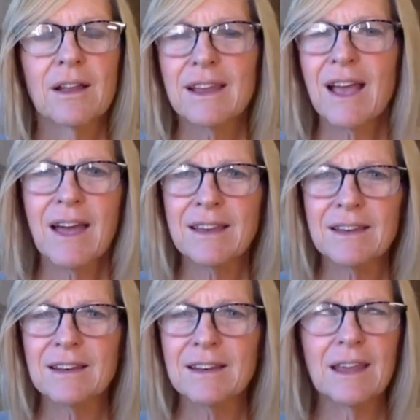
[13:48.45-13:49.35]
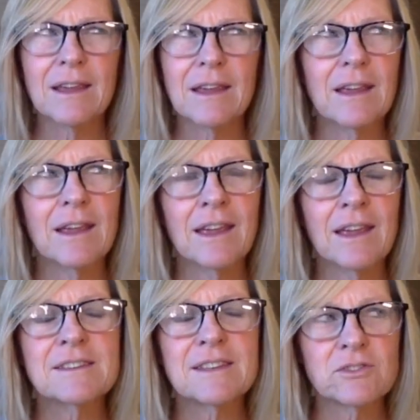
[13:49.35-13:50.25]
Like I didn't,
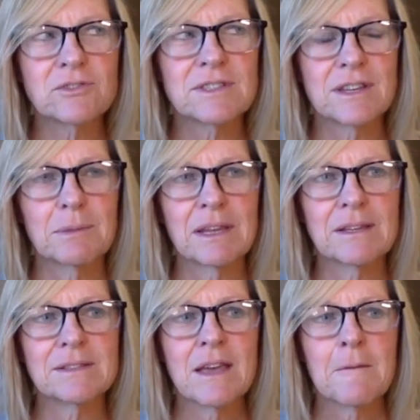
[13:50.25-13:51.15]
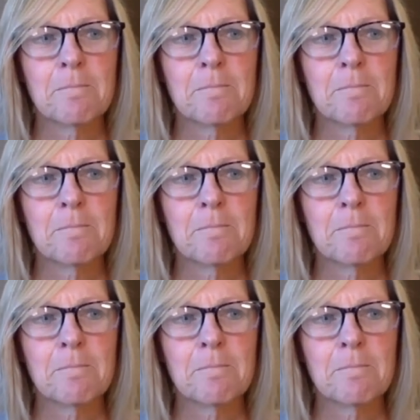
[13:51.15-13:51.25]
it's interesting because